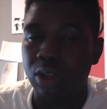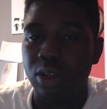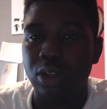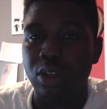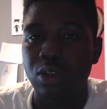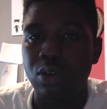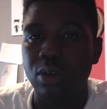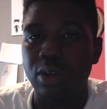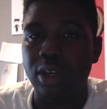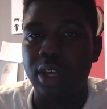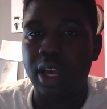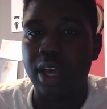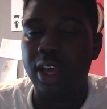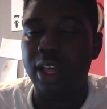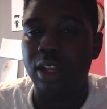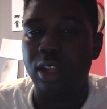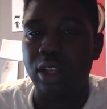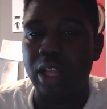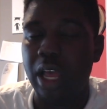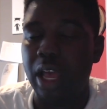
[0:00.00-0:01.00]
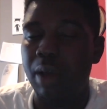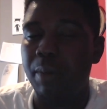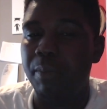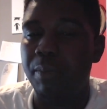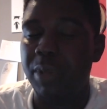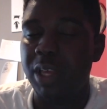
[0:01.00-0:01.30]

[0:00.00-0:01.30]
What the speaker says: you can't let